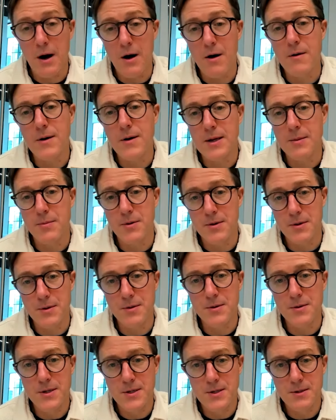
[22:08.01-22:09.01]
already
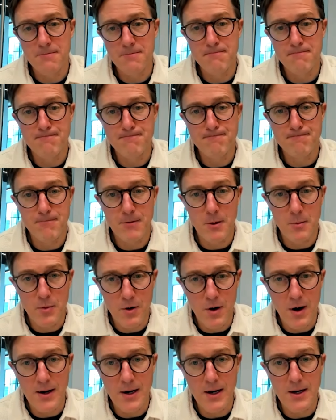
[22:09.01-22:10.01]
produce, the
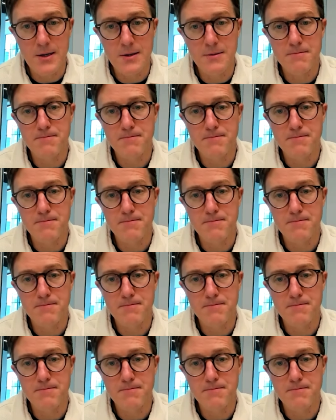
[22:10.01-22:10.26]
product.